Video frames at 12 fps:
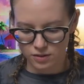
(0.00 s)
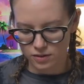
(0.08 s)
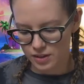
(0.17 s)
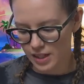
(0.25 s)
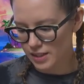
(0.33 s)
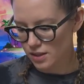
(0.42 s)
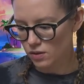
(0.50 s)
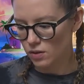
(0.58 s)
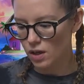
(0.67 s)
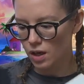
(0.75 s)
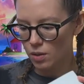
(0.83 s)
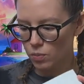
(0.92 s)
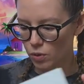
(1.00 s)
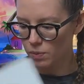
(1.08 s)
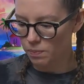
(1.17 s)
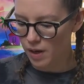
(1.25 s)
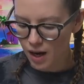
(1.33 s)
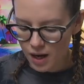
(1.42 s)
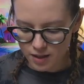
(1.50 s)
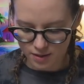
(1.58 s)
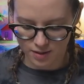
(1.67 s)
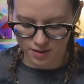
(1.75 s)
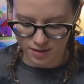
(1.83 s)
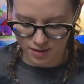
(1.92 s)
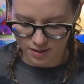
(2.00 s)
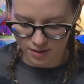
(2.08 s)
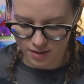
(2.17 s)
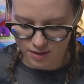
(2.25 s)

Nice little cardboard box.